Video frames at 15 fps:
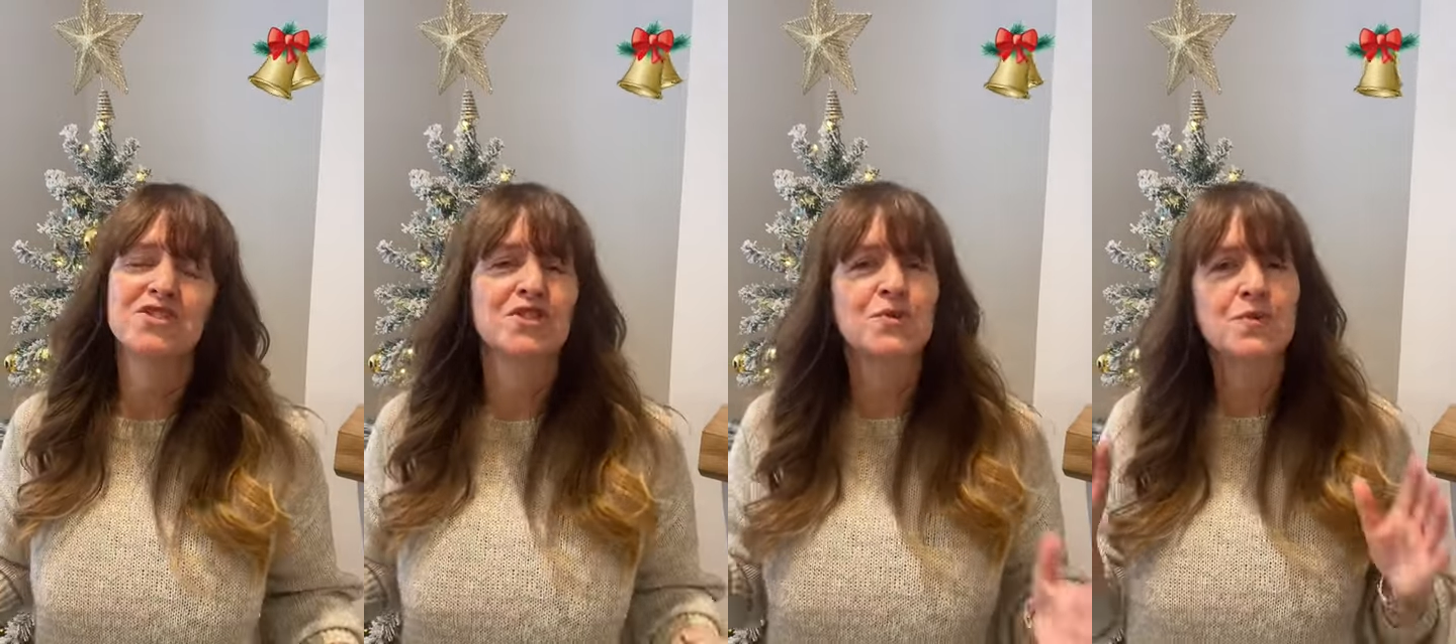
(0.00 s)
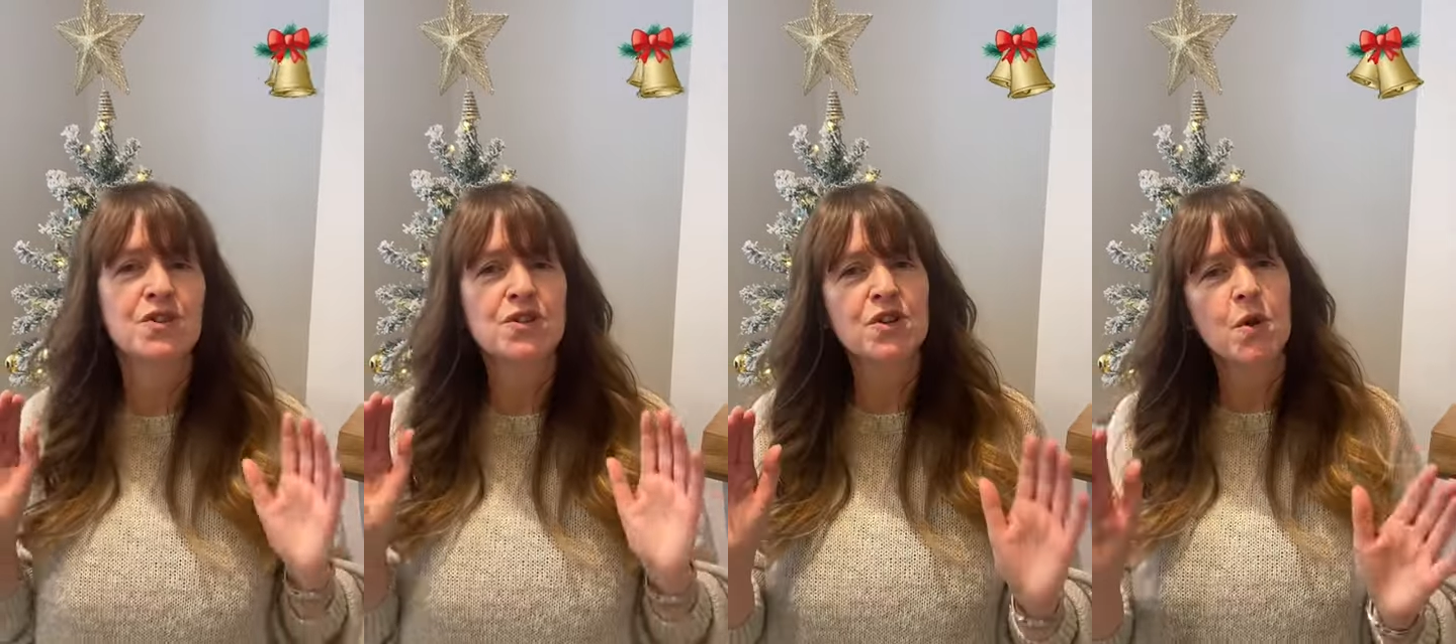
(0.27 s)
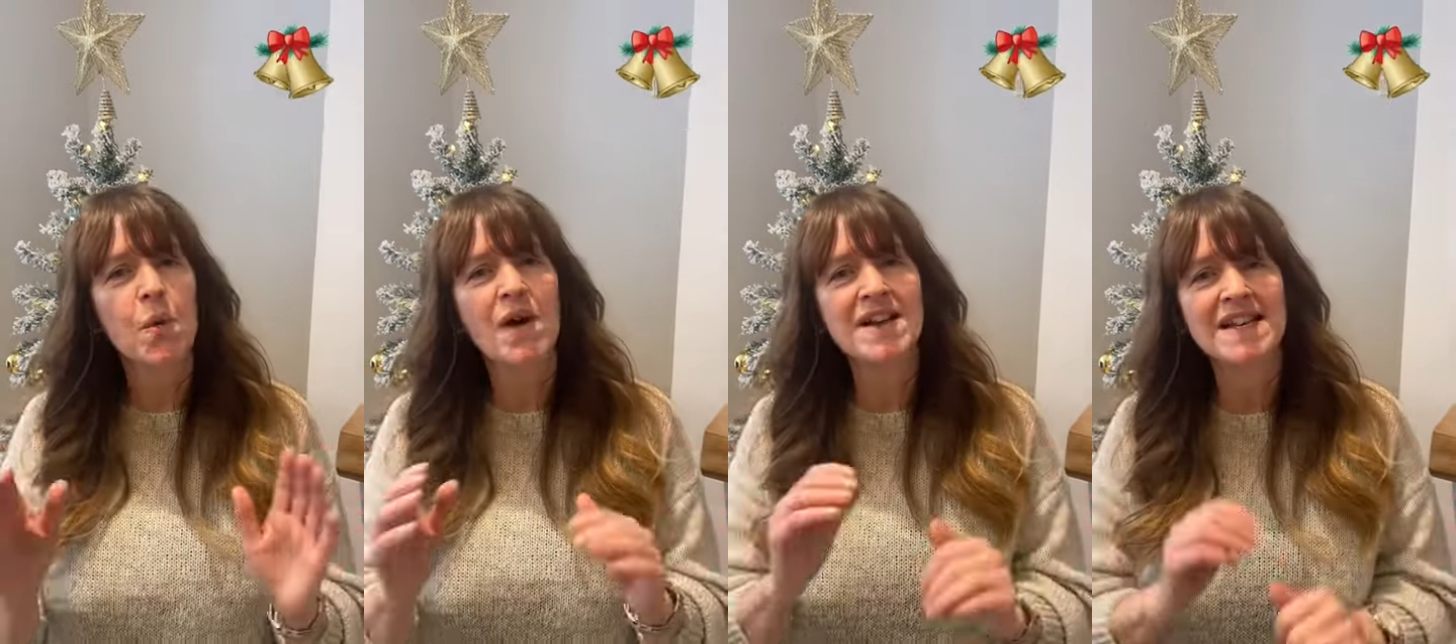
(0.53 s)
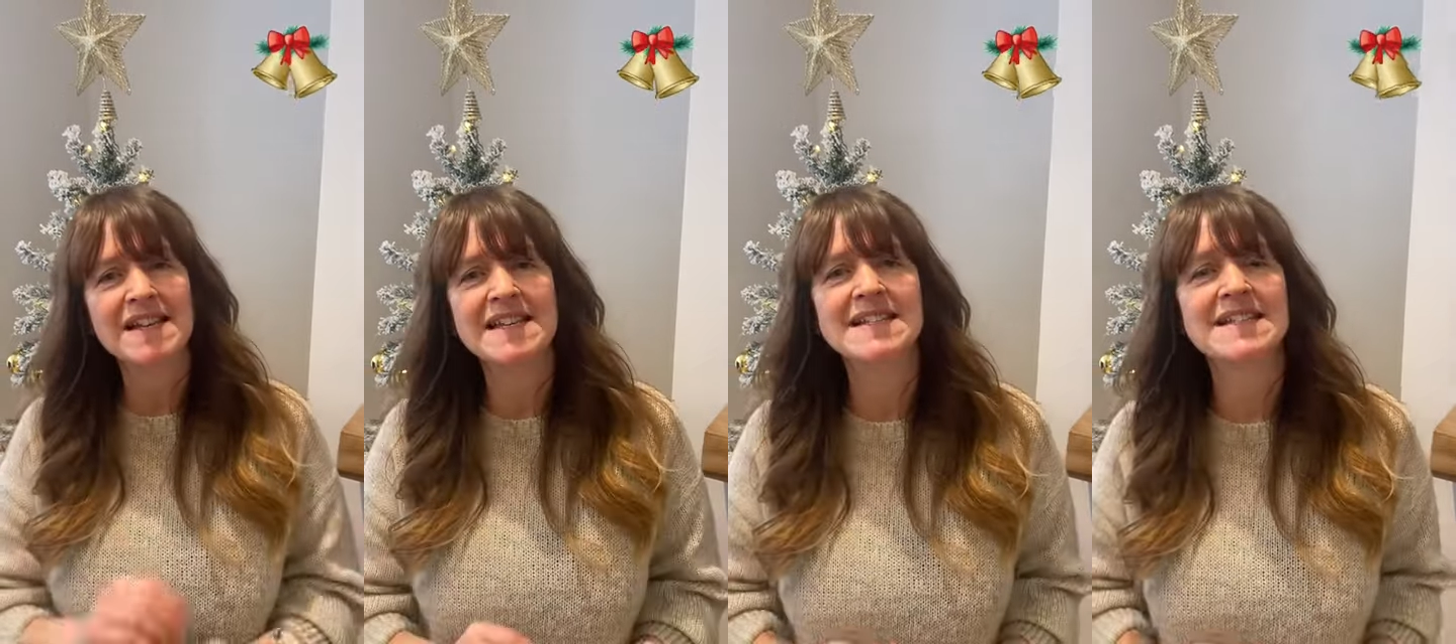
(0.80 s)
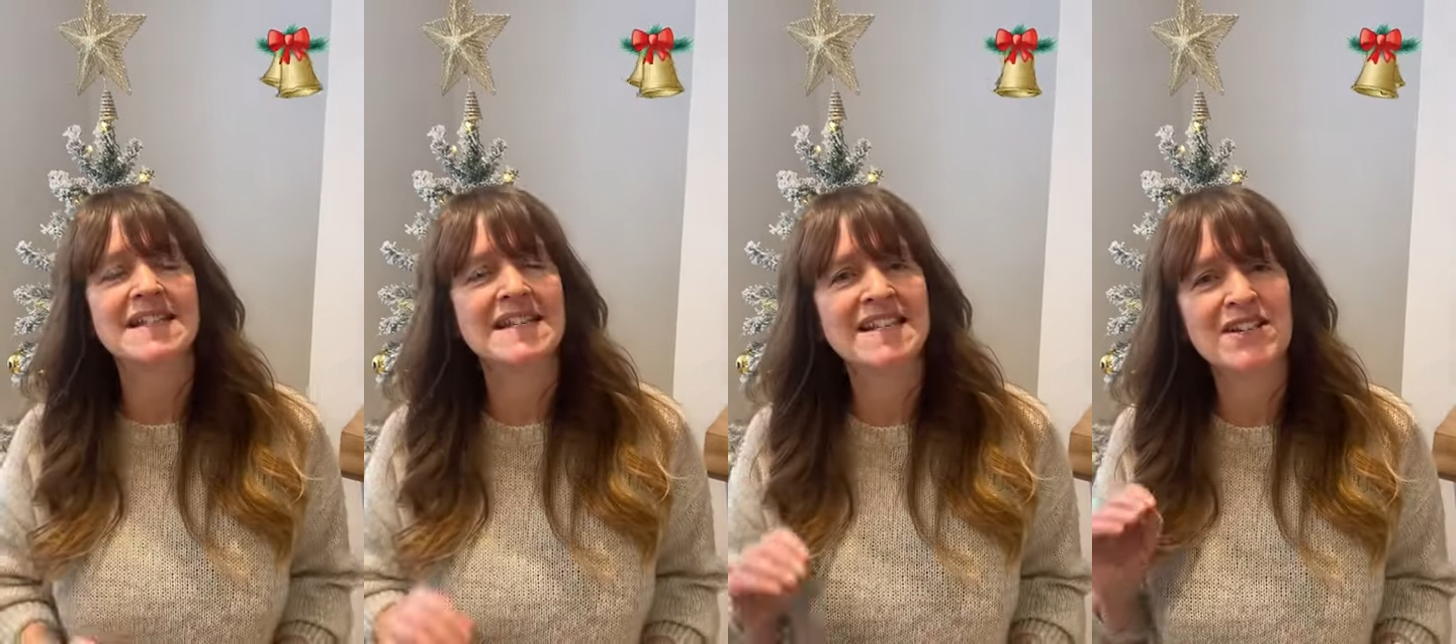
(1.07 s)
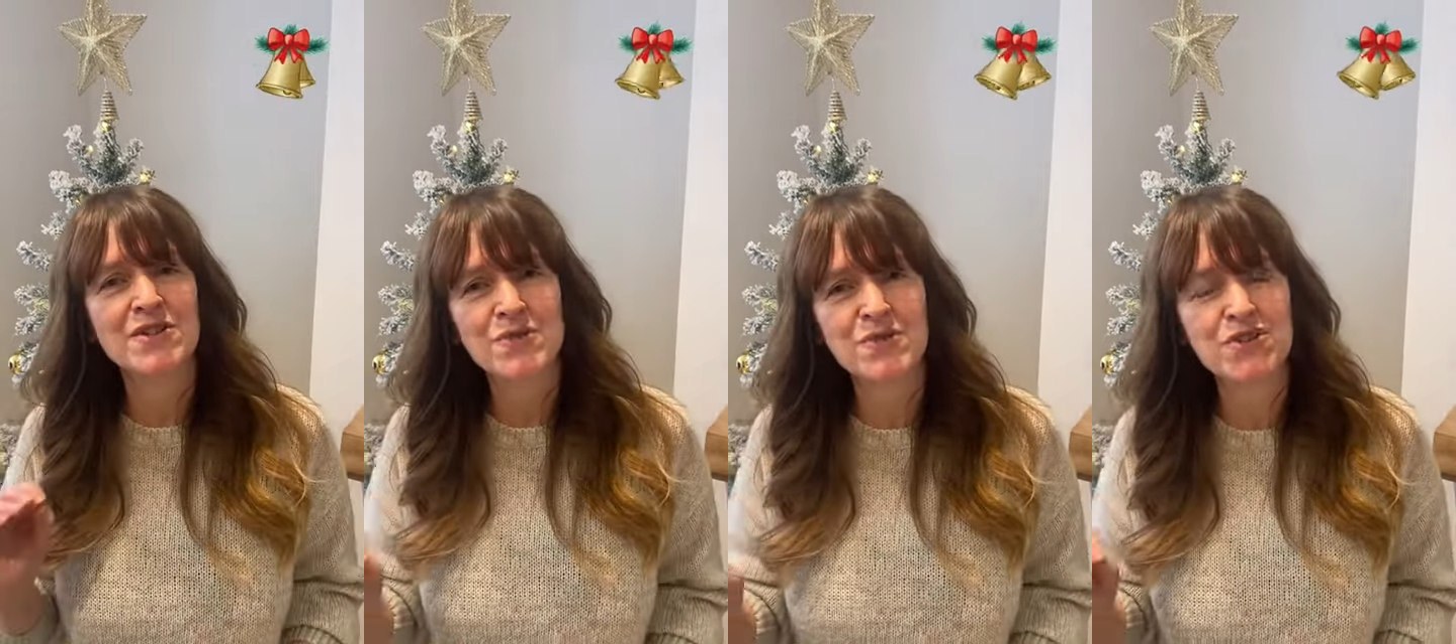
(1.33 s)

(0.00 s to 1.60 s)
you could quite easily lose